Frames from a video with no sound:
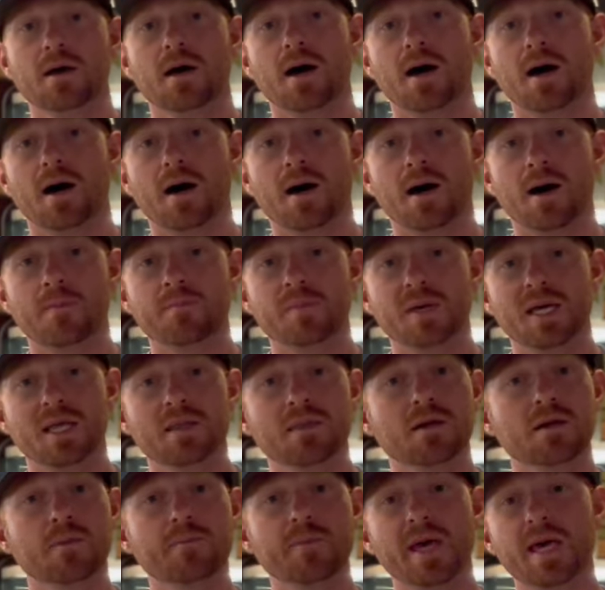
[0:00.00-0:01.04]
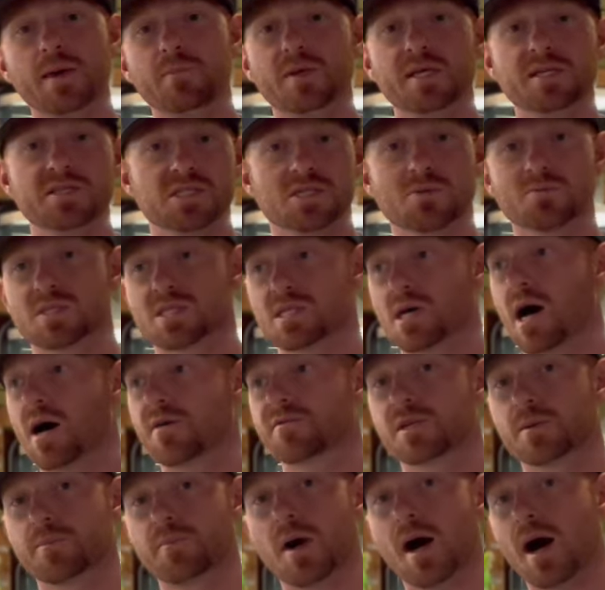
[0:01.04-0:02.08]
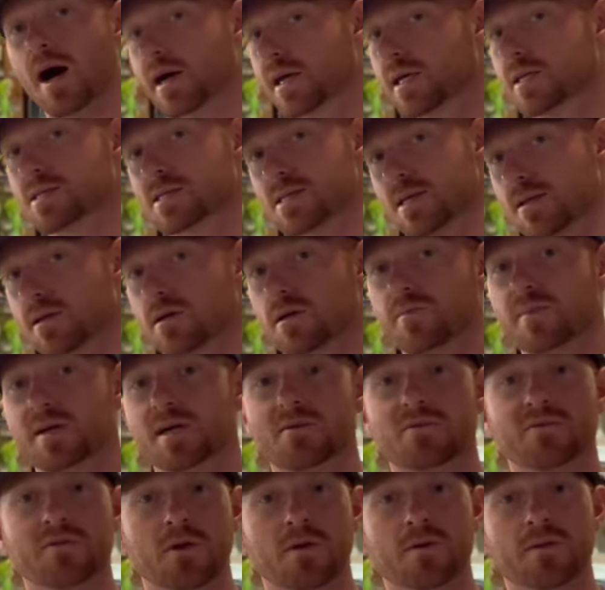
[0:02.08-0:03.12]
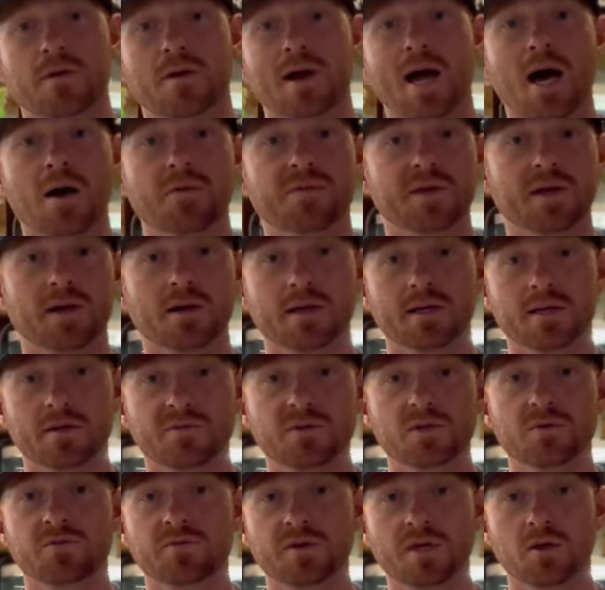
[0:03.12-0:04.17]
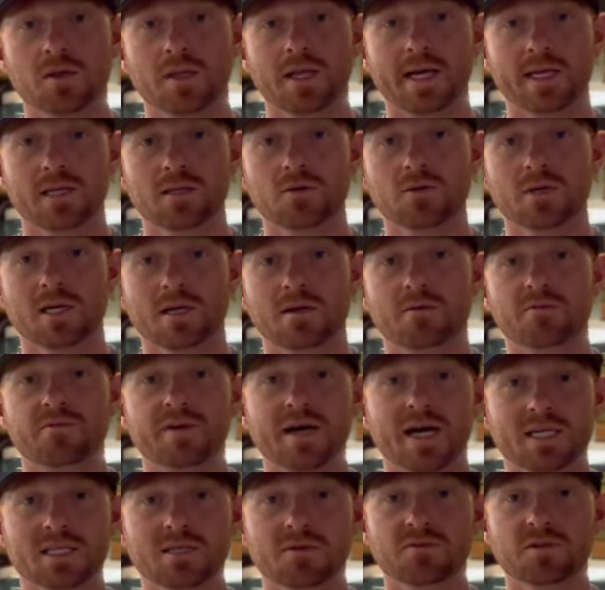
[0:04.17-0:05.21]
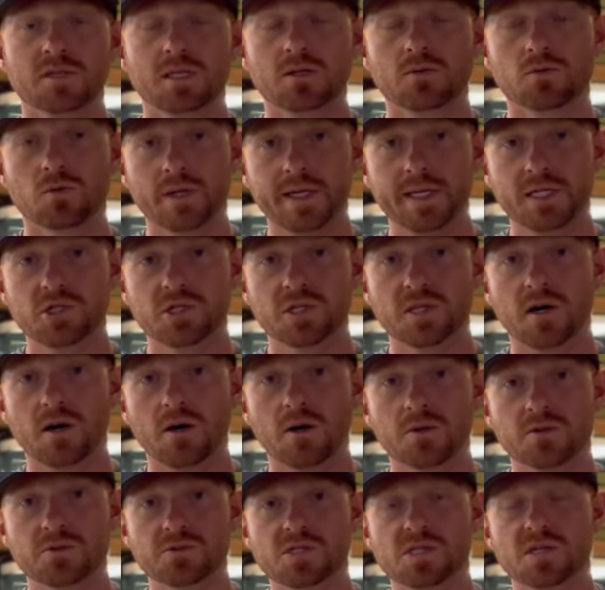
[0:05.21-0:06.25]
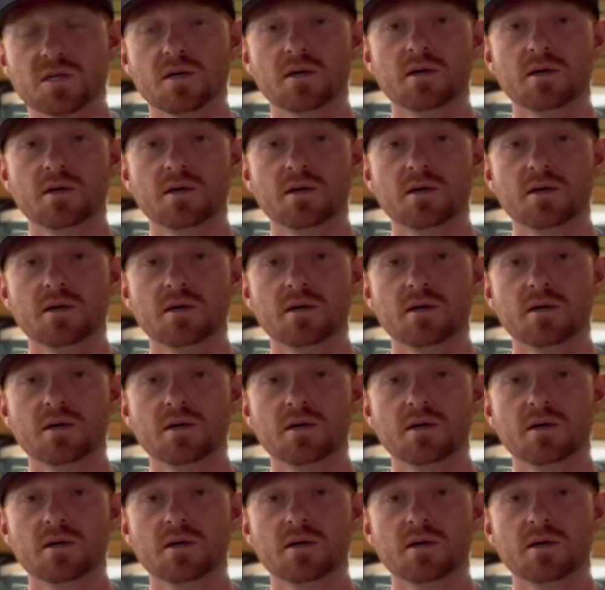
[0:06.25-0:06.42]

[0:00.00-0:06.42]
And there may be some softer pockets a little bit further out there, and if you feel like you can effectively reach those